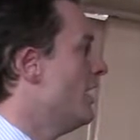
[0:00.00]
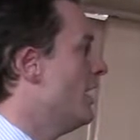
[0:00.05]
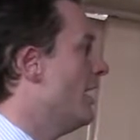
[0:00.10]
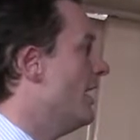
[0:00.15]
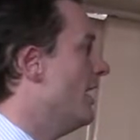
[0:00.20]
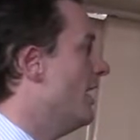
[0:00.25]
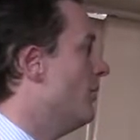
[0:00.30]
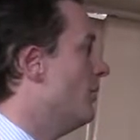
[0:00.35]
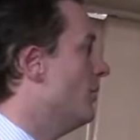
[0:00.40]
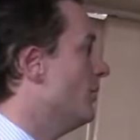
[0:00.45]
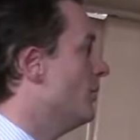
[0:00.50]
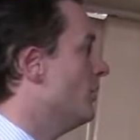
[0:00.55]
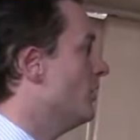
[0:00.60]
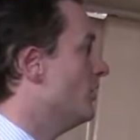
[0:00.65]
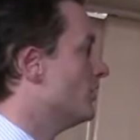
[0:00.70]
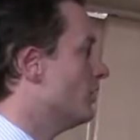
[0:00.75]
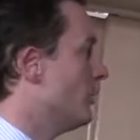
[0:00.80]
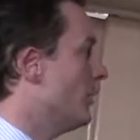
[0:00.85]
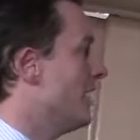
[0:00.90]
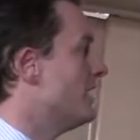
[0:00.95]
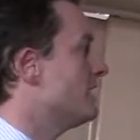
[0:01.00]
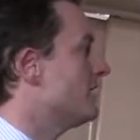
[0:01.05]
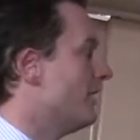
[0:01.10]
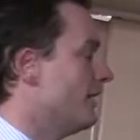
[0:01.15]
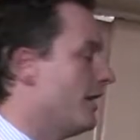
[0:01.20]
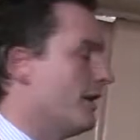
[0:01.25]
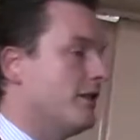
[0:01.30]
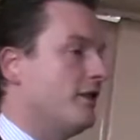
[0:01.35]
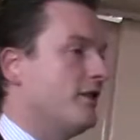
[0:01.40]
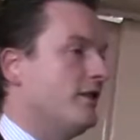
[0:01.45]
Um, so based on
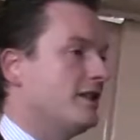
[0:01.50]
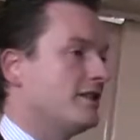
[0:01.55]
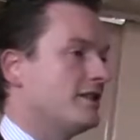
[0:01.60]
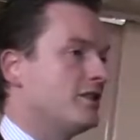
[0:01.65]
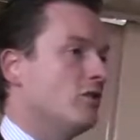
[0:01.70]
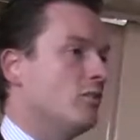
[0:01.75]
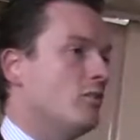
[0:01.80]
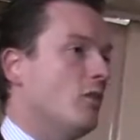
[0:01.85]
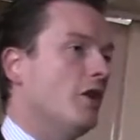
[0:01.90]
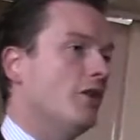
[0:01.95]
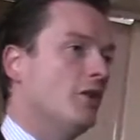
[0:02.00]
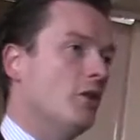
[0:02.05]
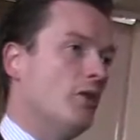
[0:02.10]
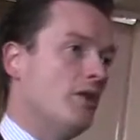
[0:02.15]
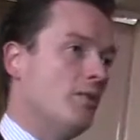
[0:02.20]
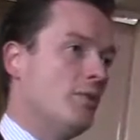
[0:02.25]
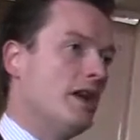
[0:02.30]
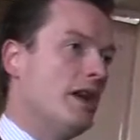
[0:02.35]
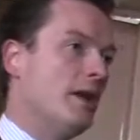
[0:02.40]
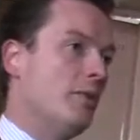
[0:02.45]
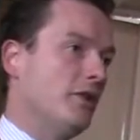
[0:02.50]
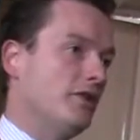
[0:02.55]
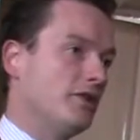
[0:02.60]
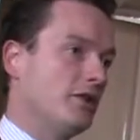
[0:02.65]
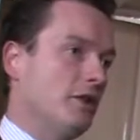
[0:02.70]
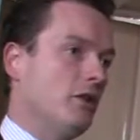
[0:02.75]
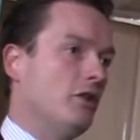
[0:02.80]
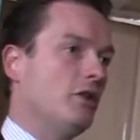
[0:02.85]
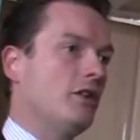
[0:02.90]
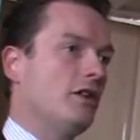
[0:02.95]
that theoretical model, we've been able
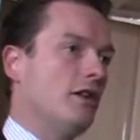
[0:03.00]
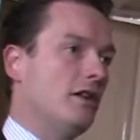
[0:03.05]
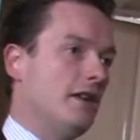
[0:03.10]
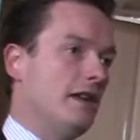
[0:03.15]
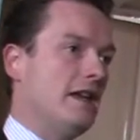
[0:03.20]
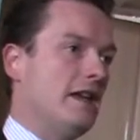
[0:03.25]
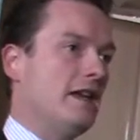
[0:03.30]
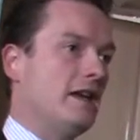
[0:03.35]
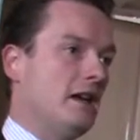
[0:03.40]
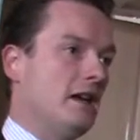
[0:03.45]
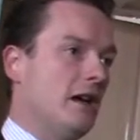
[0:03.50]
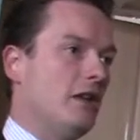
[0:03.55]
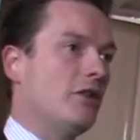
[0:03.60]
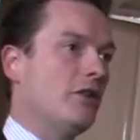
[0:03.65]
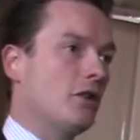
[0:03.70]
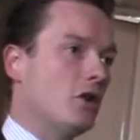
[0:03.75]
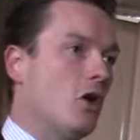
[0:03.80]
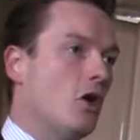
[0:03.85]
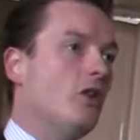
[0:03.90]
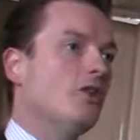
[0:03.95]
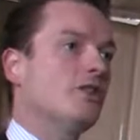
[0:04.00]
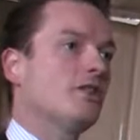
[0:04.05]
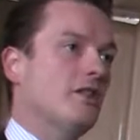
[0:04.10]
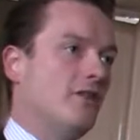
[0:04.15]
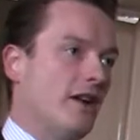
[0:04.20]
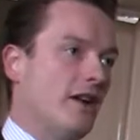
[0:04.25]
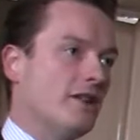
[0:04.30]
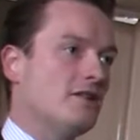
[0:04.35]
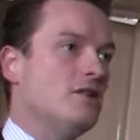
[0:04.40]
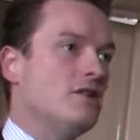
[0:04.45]
to look at the, the cost
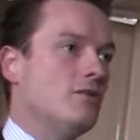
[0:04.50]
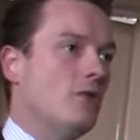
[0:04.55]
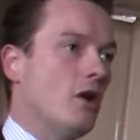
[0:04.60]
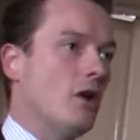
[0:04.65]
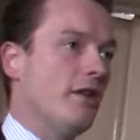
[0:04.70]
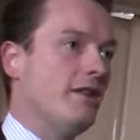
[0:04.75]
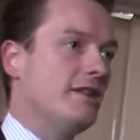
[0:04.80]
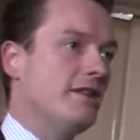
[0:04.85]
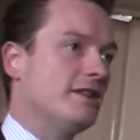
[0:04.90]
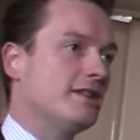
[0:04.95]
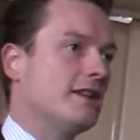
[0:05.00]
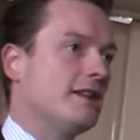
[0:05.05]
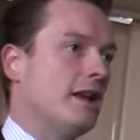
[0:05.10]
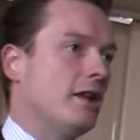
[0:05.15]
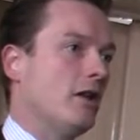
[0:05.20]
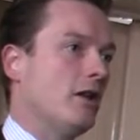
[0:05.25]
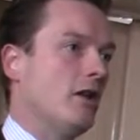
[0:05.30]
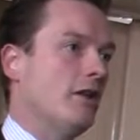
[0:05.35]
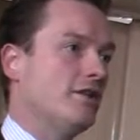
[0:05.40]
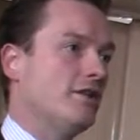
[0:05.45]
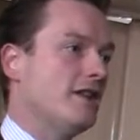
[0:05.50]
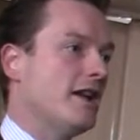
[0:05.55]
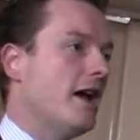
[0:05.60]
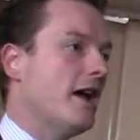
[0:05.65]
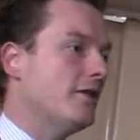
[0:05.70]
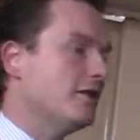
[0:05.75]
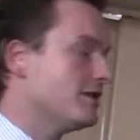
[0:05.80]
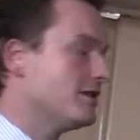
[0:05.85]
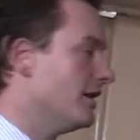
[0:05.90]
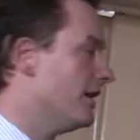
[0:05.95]
of actually rolling this technology
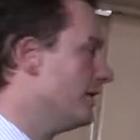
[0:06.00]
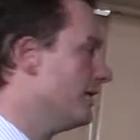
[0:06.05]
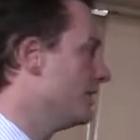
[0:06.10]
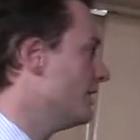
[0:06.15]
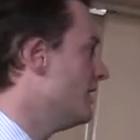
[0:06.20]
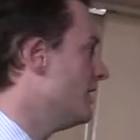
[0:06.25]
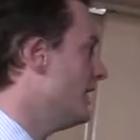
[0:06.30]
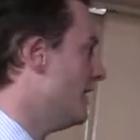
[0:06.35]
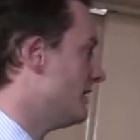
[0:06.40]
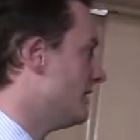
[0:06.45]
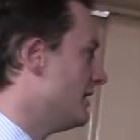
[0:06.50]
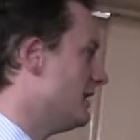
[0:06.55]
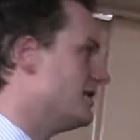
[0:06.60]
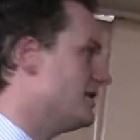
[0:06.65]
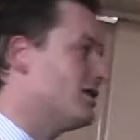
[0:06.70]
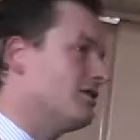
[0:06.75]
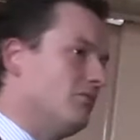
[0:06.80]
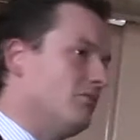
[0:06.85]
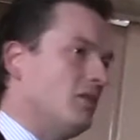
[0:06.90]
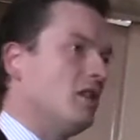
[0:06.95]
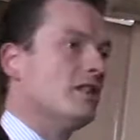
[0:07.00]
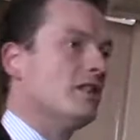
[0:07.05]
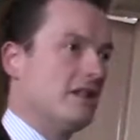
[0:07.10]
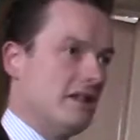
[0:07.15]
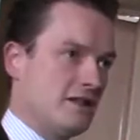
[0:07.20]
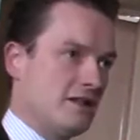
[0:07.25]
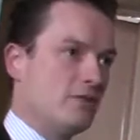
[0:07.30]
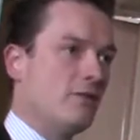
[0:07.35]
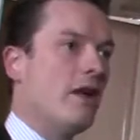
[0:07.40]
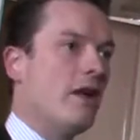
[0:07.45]
out, and it, it's,
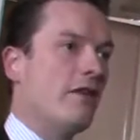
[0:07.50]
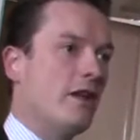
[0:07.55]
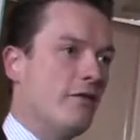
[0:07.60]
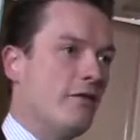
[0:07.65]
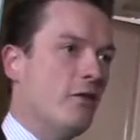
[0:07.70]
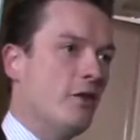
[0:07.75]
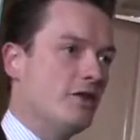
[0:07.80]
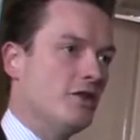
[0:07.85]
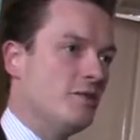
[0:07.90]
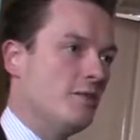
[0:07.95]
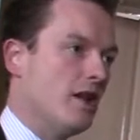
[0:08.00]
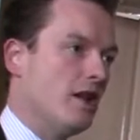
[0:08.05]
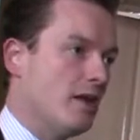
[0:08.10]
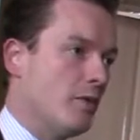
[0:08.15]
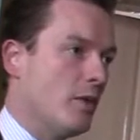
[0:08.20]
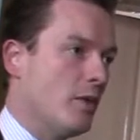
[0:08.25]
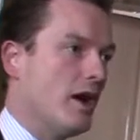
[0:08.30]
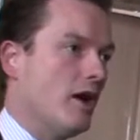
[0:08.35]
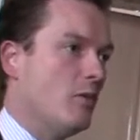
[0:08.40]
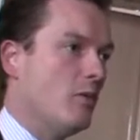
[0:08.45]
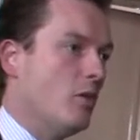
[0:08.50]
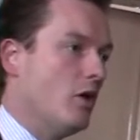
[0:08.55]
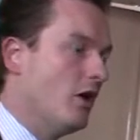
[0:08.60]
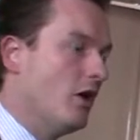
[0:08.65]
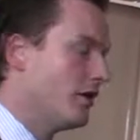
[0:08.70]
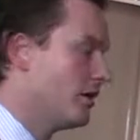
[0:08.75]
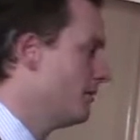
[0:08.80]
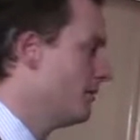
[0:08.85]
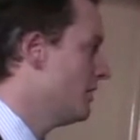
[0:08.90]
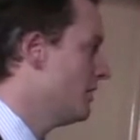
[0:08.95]
it's around that 40 million pound
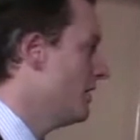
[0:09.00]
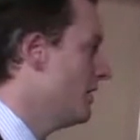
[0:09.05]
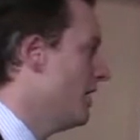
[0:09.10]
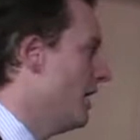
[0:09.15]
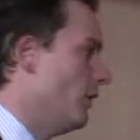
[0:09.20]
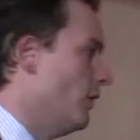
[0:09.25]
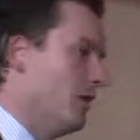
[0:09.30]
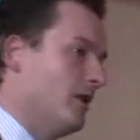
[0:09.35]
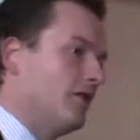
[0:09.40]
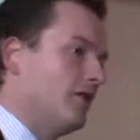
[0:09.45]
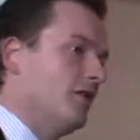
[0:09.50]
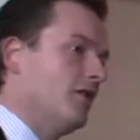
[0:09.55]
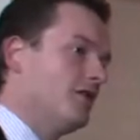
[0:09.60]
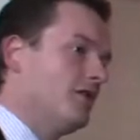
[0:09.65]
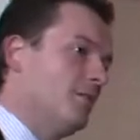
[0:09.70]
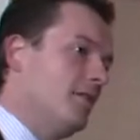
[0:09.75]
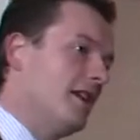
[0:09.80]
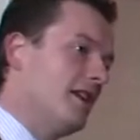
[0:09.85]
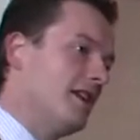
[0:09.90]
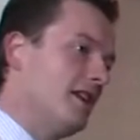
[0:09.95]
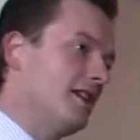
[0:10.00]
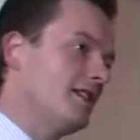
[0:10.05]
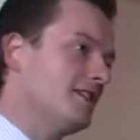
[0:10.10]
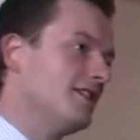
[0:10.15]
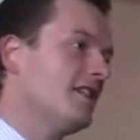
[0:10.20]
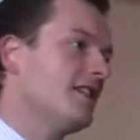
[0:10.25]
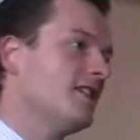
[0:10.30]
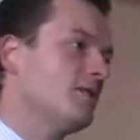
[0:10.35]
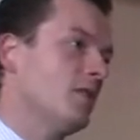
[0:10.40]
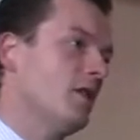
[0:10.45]
mark. And we've got to make an
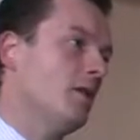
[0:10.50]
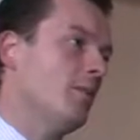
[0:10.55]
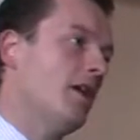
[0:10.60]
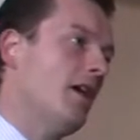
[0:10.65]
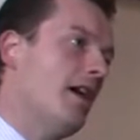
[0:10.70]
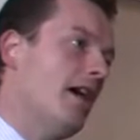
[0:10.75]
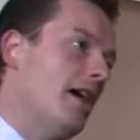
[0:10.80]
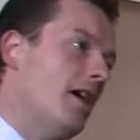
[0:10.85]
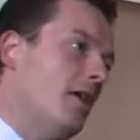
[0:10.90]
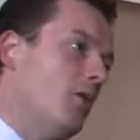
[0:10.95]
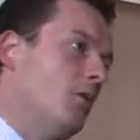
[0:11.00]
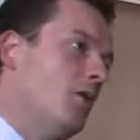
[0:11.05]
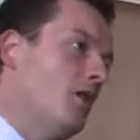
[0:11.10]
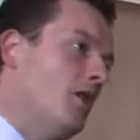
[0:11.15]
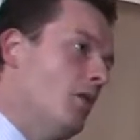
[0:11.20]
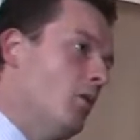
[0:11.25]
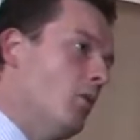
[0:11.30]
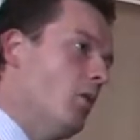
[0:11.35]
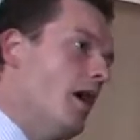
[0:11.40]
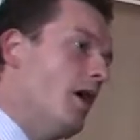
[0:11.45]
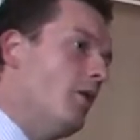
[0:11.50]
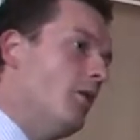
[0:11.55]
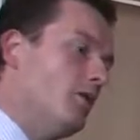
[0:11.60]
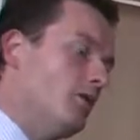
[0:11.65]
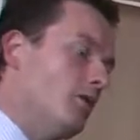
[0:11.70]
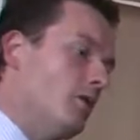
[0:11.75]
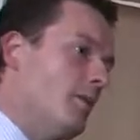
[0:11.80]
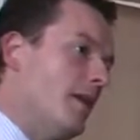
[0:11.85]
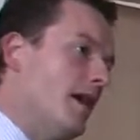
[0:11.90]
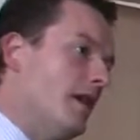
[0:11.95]
assessment about how, where
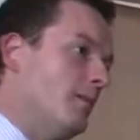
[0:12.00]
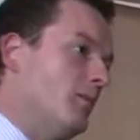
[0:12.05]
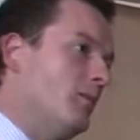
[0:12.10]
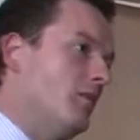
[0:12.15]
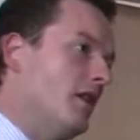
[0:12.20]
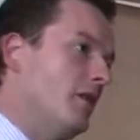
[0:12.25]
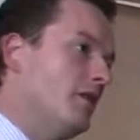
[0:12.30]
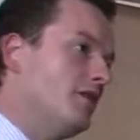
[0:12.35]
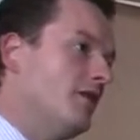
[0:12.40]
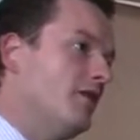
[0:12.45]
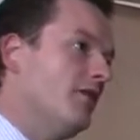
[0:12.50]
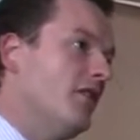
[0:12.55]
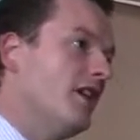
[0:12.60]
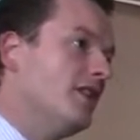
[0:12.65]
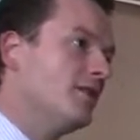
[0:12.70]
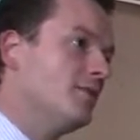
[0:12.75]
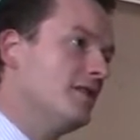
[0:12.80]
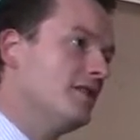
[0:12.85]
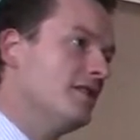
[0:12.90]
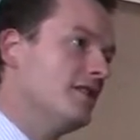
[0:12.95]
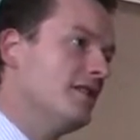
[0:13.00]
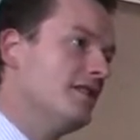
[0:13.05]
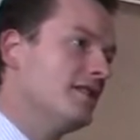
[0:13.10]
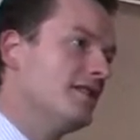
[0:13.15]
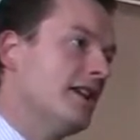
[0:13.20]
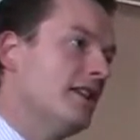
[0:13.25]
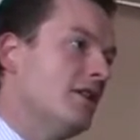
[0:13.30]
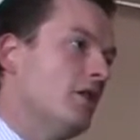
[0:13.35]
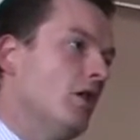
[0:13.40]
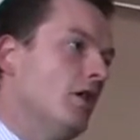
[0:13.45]
would we make those investments in the
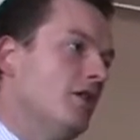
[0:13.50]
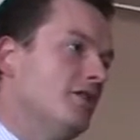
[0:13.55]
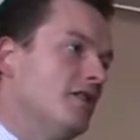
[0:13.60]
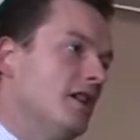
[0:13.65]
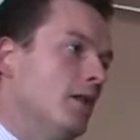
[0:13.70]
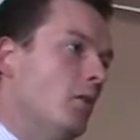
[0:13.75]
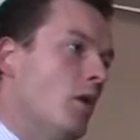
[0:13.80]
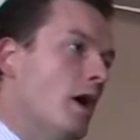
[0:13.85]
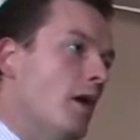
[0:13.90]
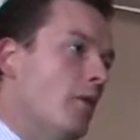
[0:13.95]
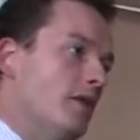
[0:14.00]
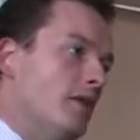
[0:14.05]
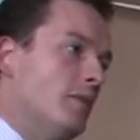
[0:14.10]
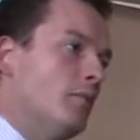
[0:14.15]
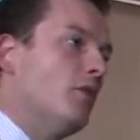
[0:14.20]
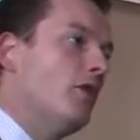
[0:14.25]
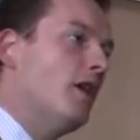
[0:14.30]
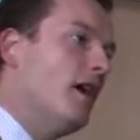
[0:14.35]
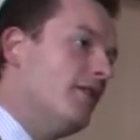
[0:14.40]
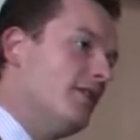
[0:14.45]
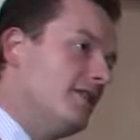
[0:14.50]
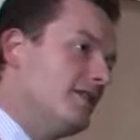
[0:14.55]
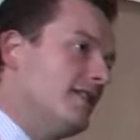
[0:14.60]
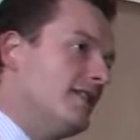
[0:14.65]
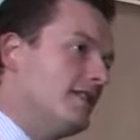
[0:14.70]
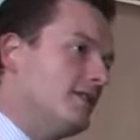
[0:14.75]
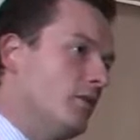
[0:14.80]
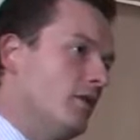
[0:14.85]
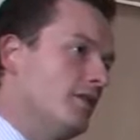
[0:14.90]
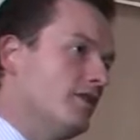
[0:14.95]
technology, and where would the private
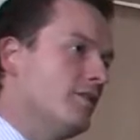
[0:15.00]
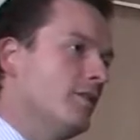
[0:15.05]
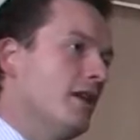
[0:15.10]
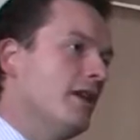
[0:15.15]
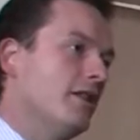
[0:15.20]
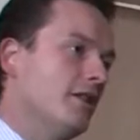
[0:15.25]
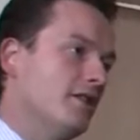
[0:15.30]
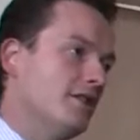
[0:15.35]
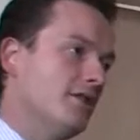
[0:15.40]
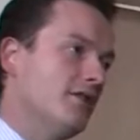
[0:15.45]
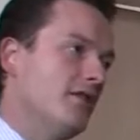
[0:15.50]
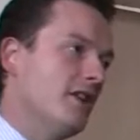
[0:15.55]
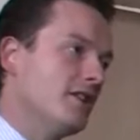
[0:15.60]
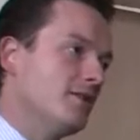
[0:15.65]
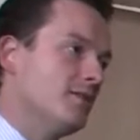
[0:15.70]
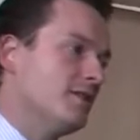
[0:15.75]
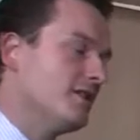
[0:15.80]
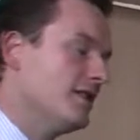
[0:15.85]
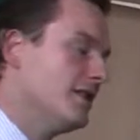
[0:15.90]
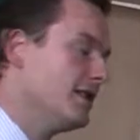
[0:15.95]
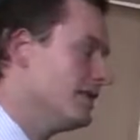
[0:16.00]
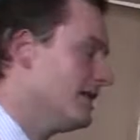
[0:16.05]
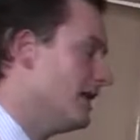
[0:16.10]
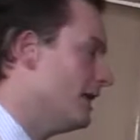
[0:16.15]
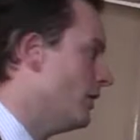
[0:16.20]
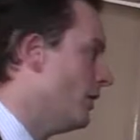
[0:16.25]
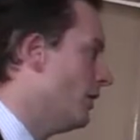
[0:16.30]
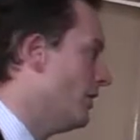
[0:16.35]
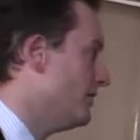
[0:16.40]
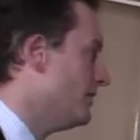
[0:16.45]
sector want to make those investments in the
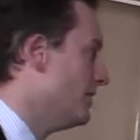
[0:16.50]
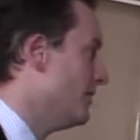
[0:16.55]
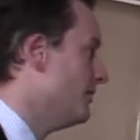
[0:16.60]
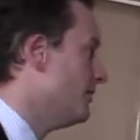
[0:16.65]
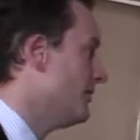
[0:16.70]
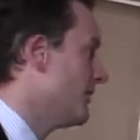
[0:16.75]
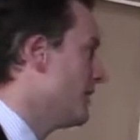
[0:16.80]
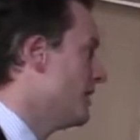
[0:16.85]
technology.